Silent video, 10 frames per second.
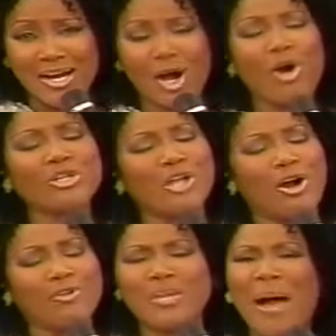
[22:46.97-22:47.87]
Oh,
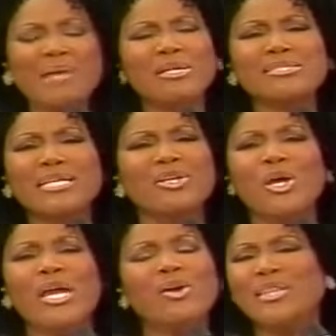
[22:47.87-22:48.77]
y'all, the Bible said,
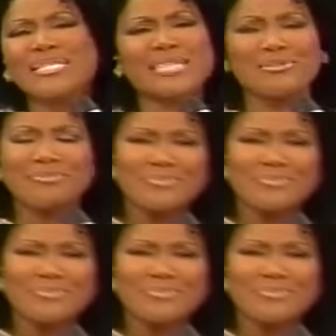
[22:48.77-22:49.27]
listen,